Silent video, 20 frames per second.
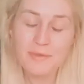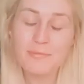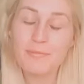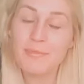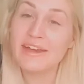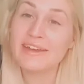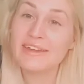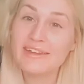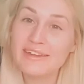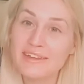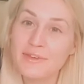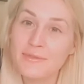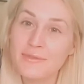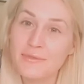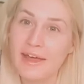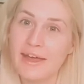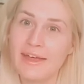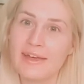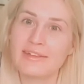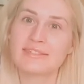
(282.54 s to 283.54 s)
but
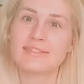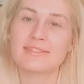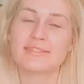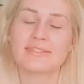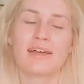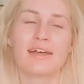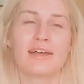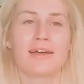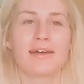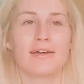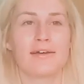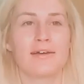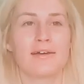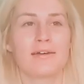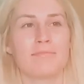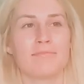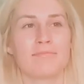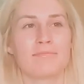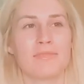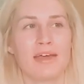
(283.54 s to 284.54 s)
anyways,
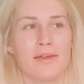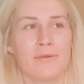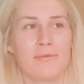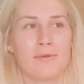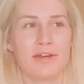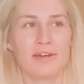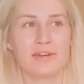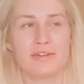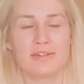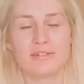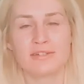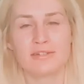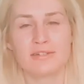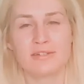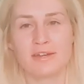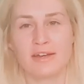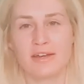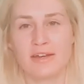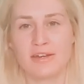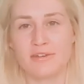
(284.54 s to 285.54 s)
I wanted to
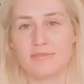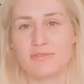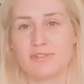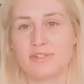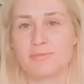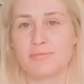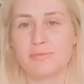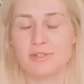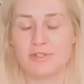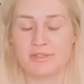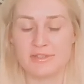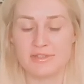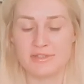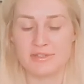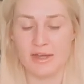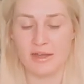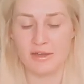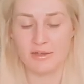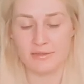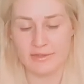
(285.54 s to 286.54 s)
kind of just put this
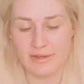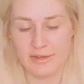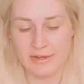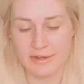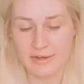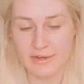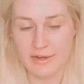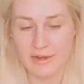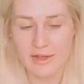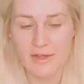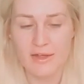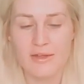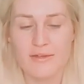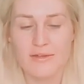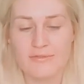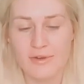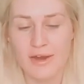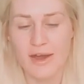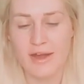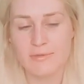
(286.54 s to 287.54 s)
out there
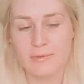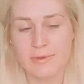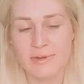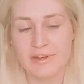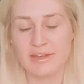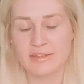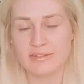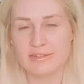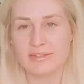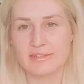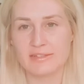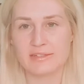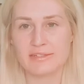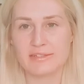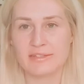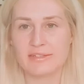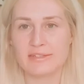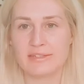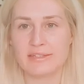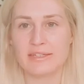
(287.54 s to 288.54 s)
for everybody else to
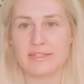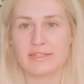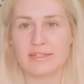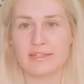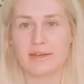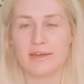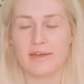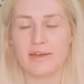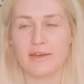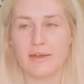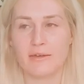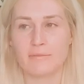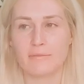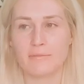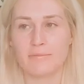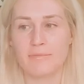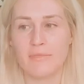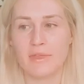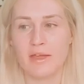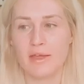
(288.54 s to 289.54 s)
see,
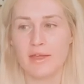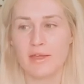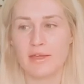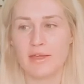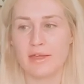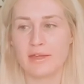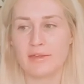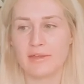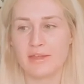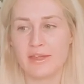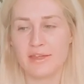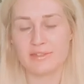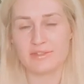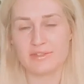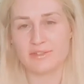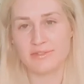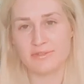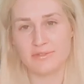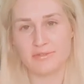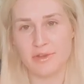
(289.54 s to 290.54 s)
in
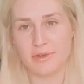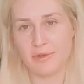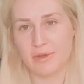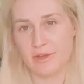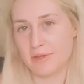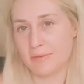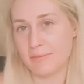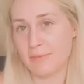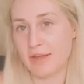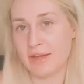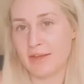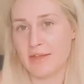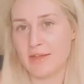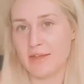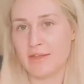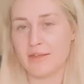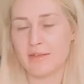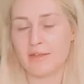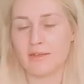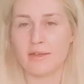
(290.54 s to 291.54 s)
case
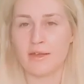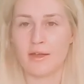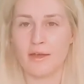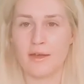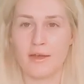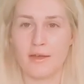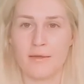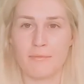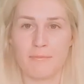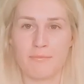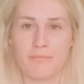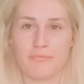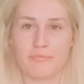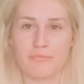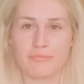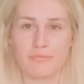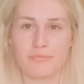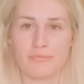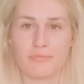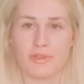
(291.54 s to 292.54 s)
anybody
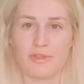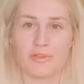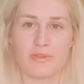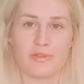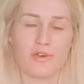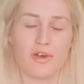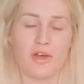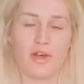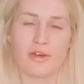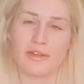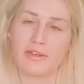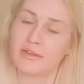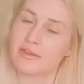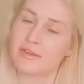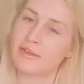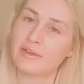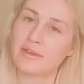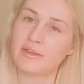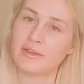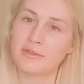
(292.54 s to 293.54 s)
with a
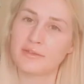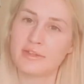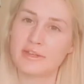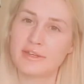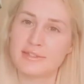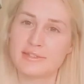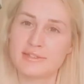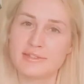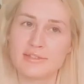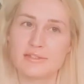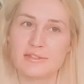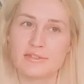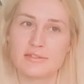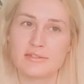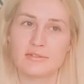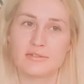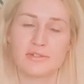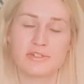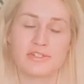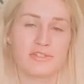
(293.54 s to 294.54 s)
chronic illness
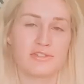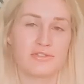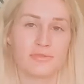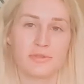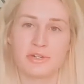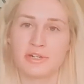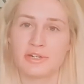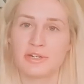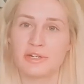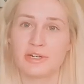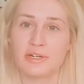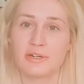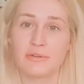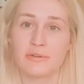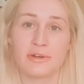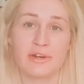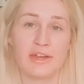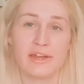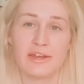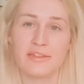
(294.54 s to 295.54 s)
or disorder
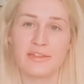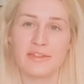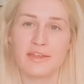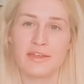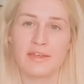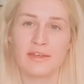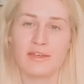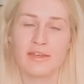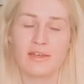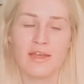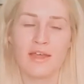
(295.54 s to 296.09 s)
or anything,